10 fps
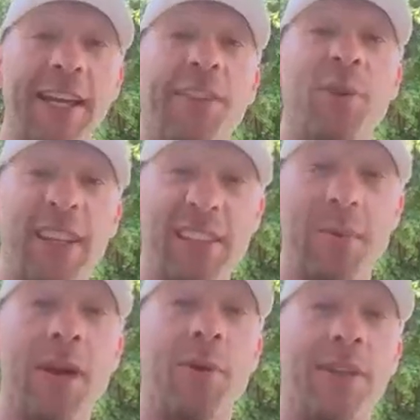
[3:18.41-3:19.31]
So it is a
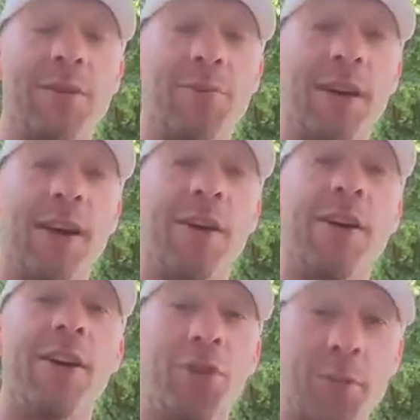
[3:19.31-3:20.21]
better way to bring out
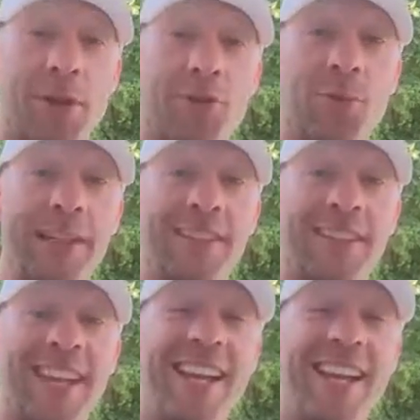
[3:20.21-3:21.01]
your personal best.